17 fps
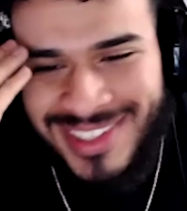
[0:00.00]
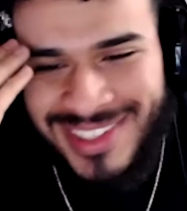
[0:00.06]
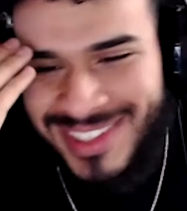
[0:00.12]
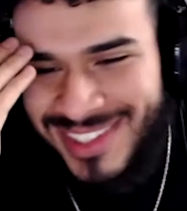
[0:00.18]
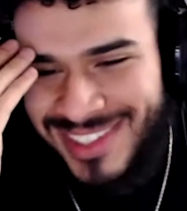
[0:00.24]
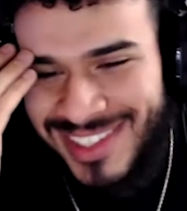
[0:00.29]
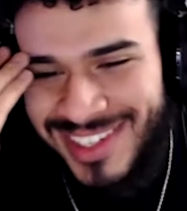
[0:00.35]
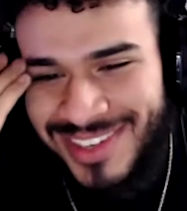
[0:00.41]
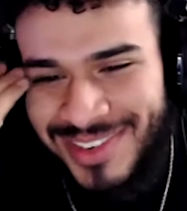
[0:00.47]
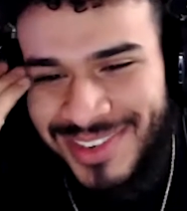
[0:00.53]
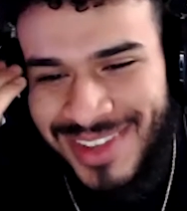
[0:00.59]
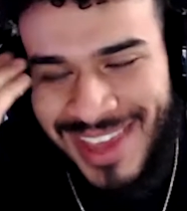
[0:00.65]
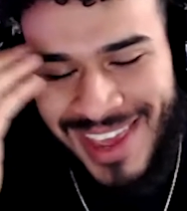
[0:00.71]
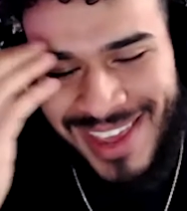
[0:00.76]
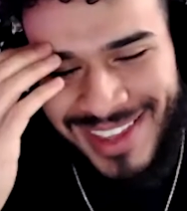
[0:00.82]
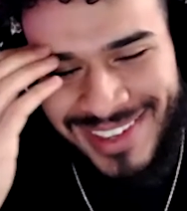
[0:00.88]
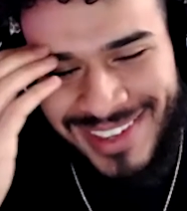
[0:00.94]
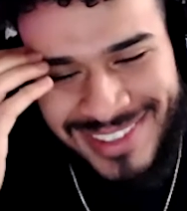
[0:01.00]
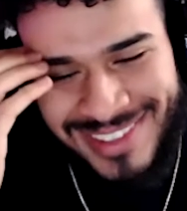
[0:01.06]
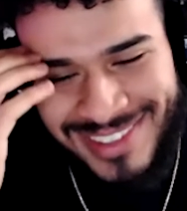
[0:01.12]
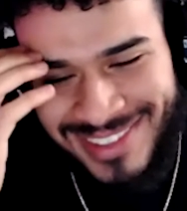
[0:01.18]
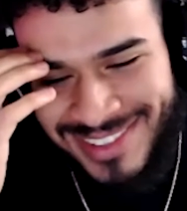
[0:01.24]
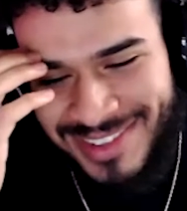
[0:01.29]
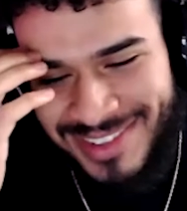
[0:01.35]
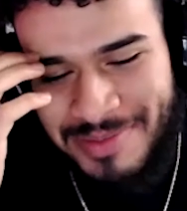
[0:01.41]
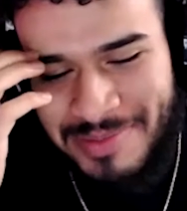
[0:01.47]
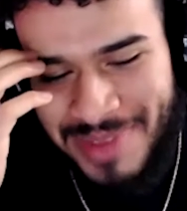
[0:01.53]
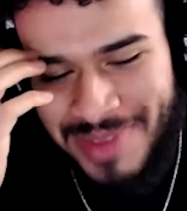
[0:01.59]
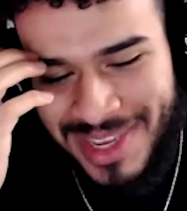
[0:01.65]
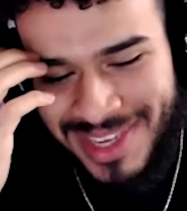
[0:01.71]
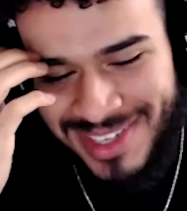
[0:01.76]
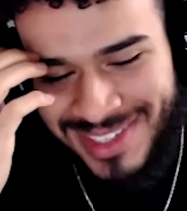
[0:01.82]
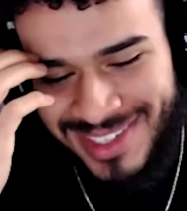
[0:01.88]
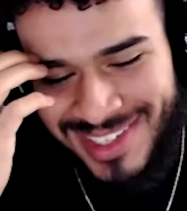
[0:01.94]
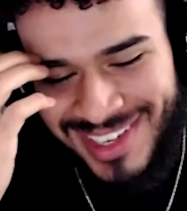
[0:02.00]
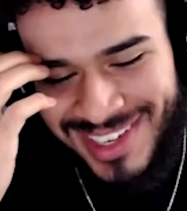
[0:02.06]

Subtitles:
It's just like you can't beat it.